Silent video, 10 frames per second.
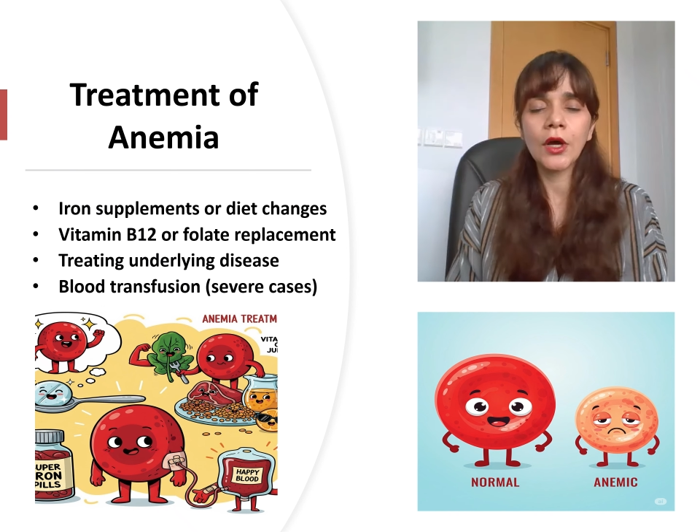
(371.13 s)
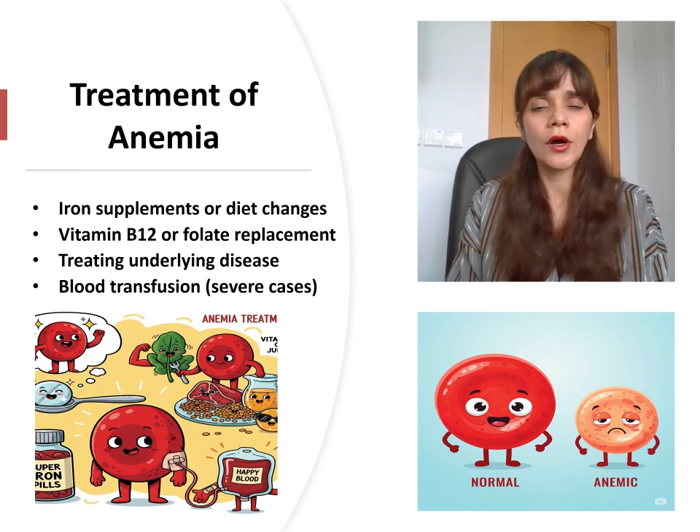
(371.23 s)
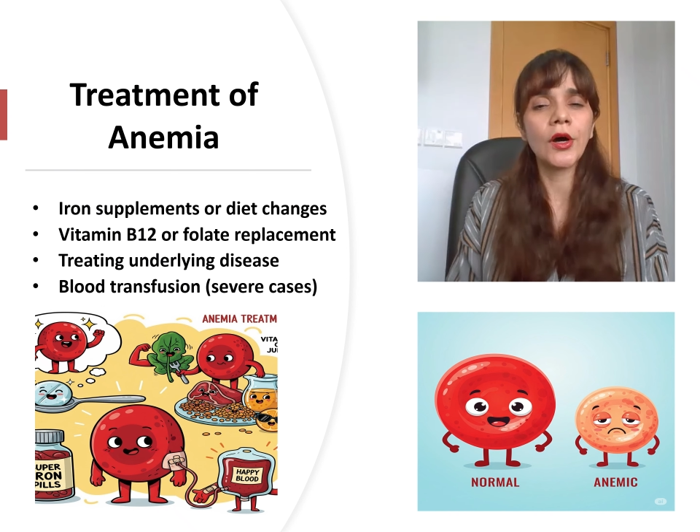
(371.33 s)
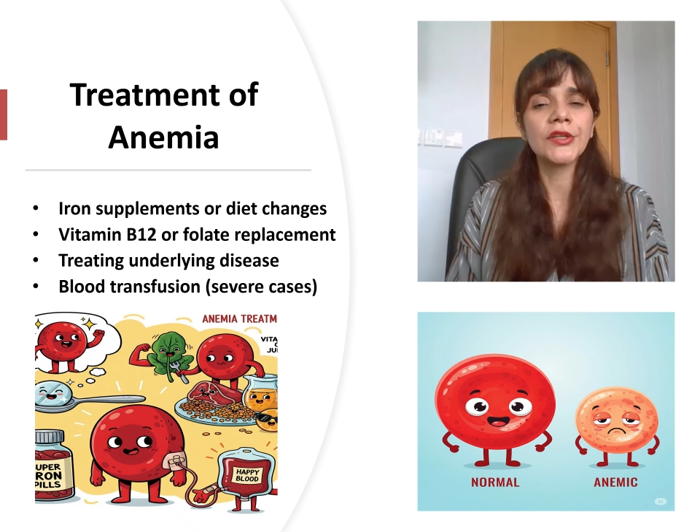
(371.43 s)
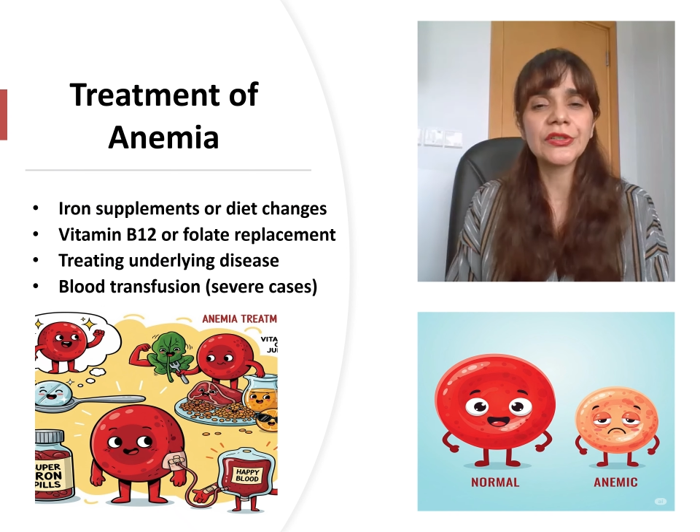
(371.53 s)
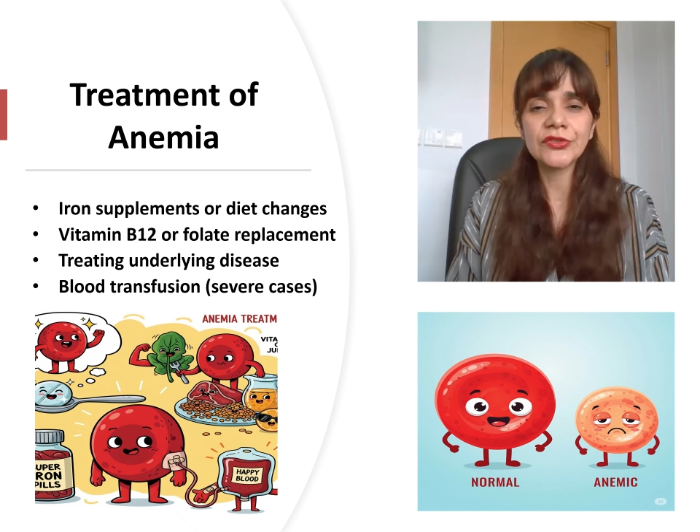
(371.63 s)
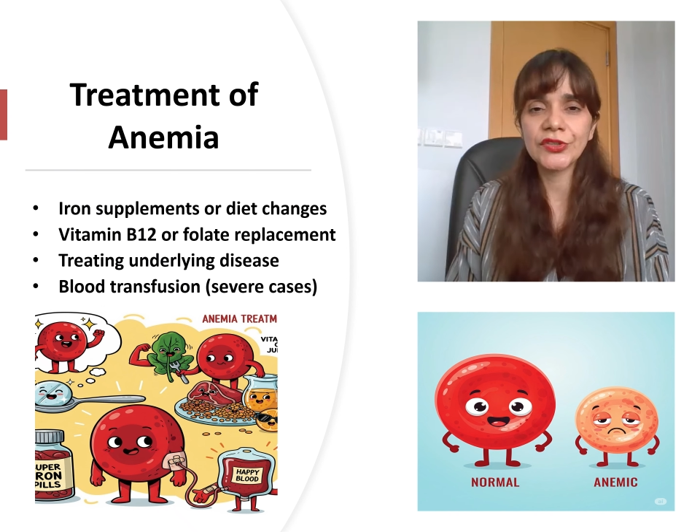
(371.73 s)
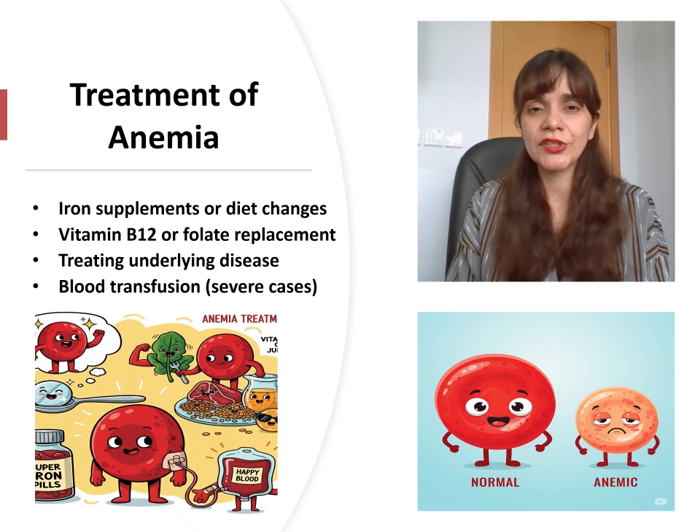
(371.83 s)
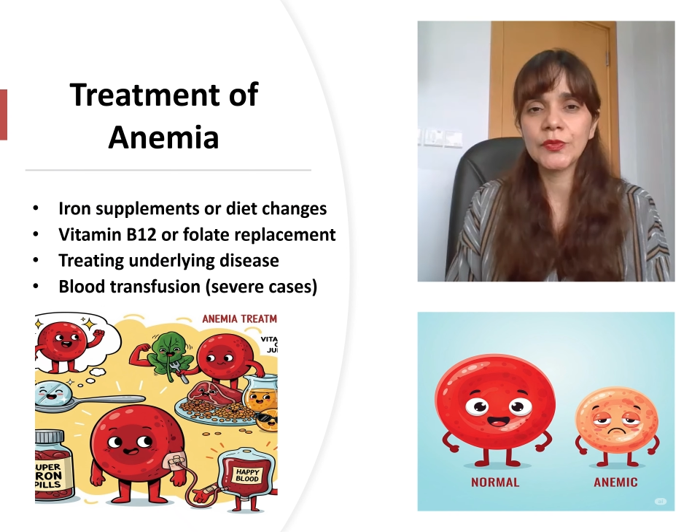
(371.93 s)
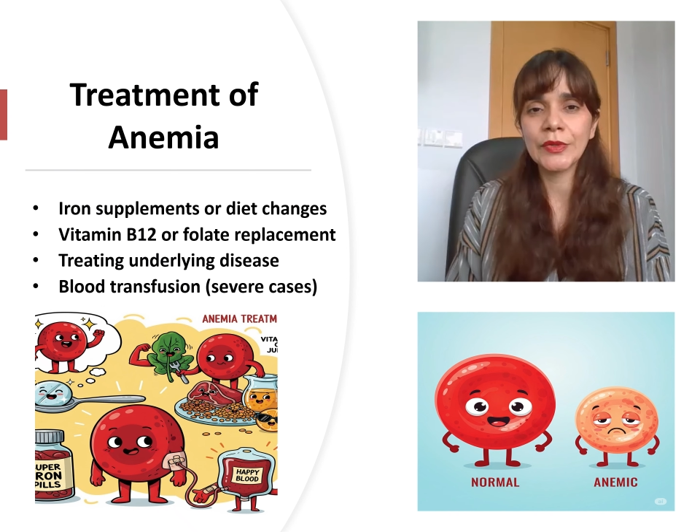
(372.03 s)
other
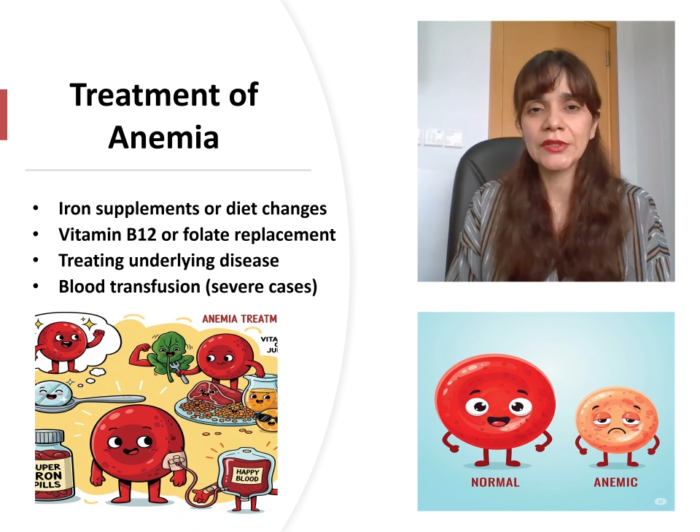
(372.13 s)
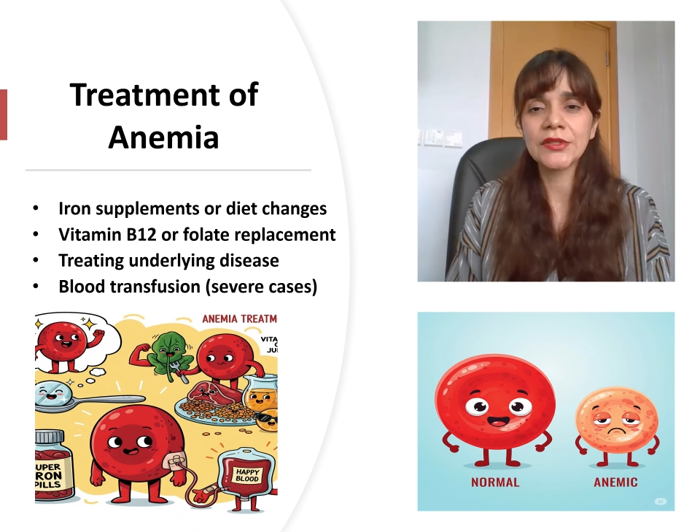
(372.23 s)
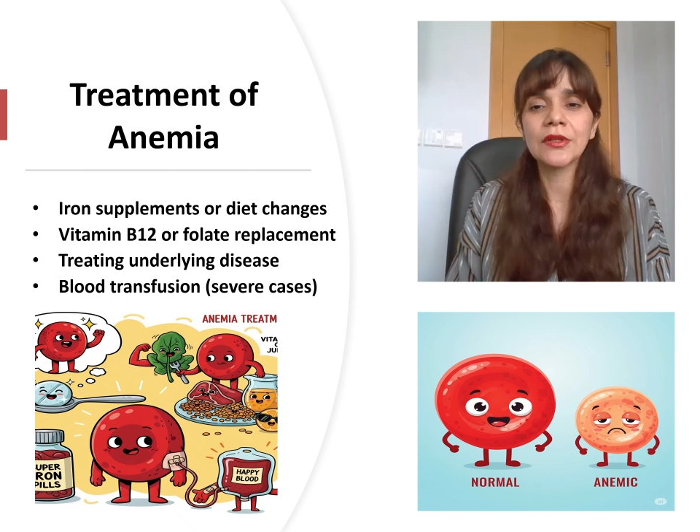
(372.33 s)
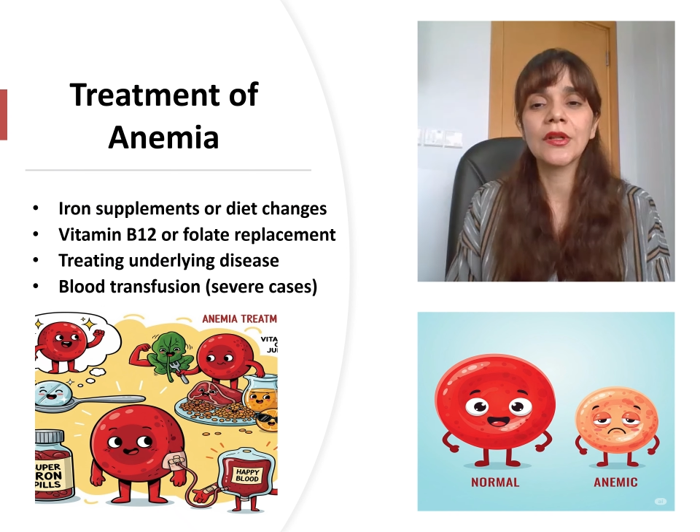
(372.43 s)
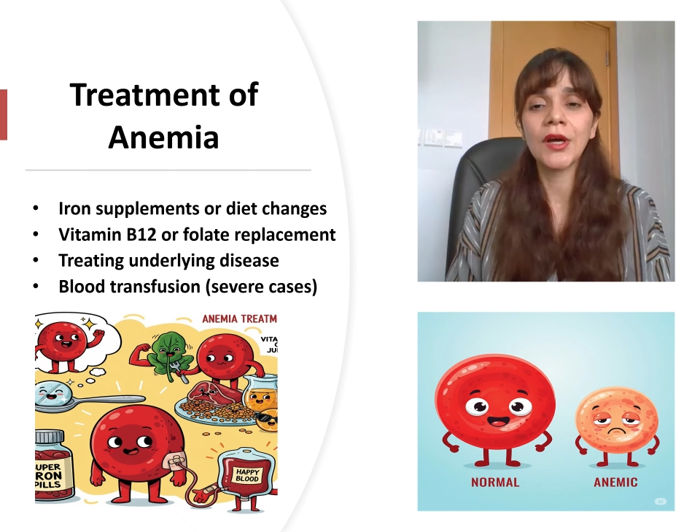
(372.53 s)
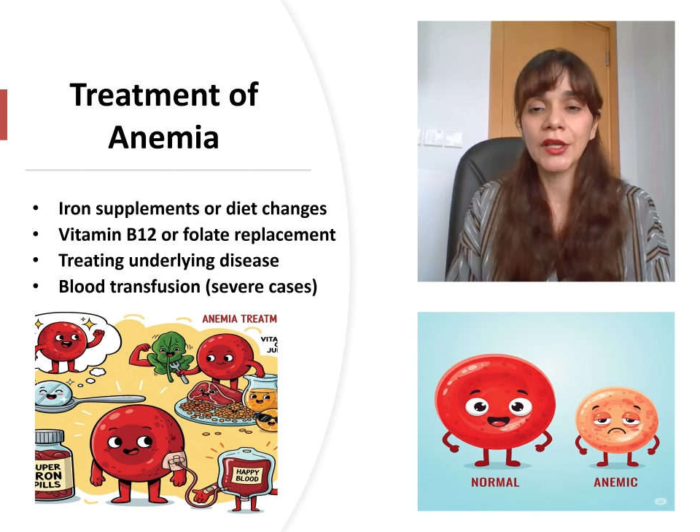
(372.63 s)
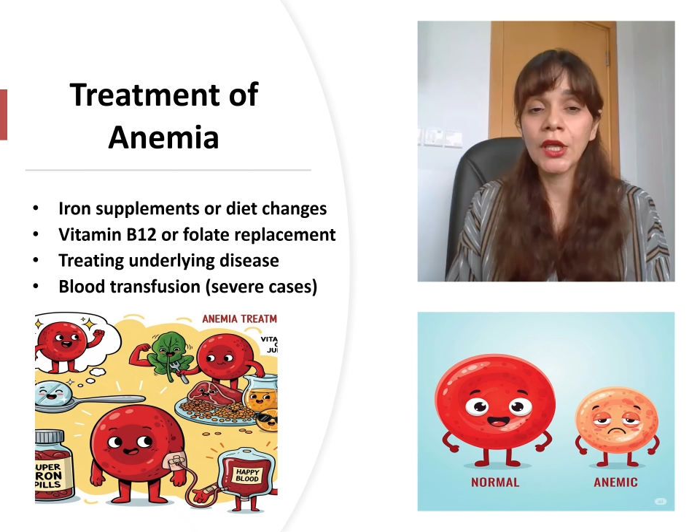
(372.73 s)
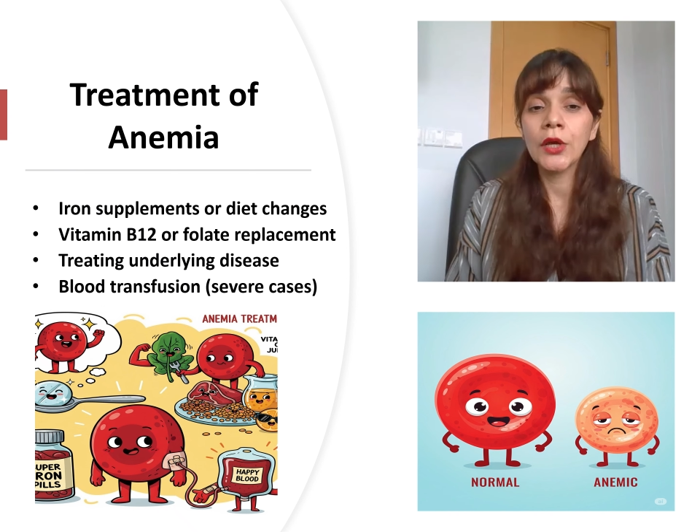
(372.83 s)
treatments like